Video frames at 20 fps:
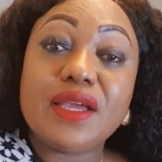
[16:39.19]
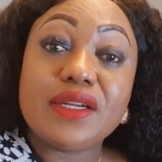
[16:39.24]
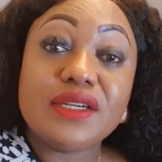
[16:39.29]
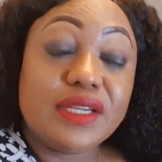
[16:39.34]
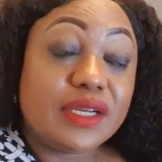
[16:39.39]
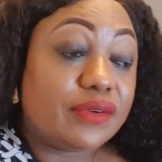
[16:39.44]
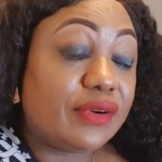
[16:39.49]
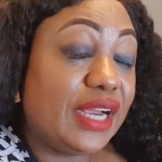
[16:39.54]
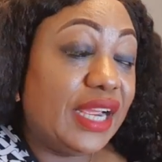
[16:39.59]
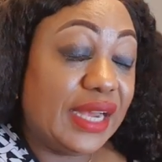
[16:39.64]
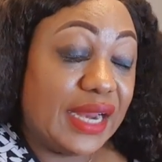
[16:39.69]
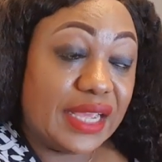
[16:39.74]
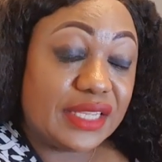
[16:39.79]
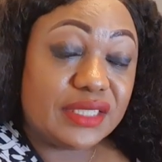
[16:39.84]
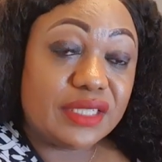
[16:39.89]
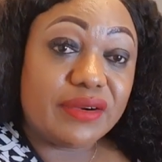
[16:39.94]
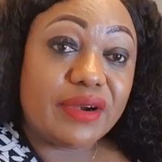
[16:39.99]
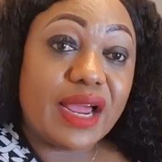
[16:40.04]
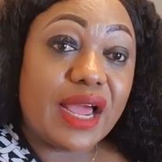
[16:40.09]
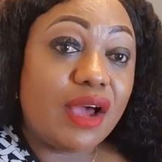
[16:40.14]
Degree in
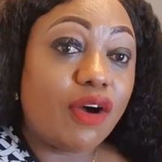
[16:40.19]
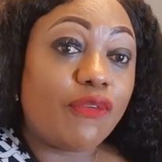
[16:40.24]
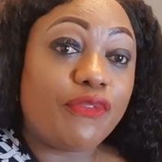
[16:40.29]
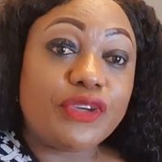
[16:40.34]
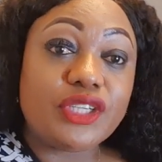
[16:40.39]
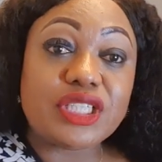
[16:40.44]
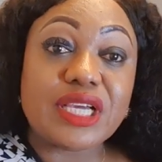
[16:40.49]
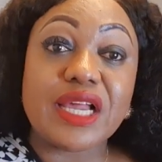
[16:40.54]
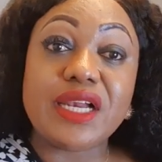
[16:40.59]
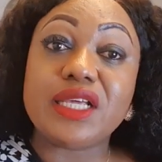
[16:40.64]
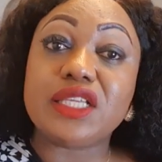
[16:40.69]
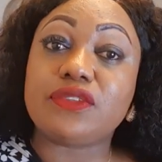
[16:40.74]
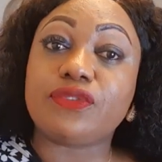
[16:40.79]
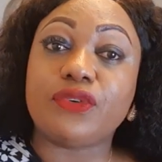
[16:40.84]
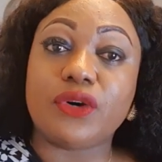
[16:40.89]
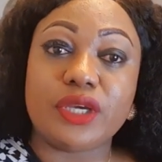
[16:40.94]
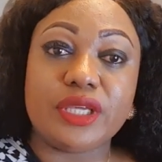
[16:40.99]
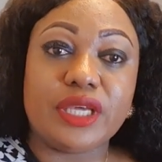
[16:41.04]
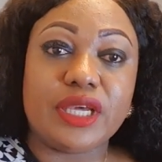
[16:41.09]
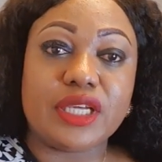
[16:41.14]
Nigeria officially is
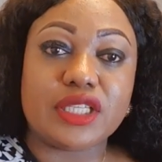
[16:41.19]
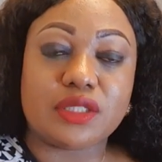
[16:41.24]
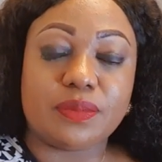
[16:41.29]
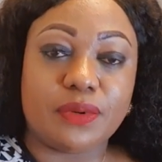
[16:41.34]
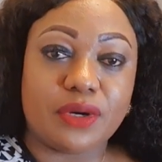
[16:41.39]
4 years,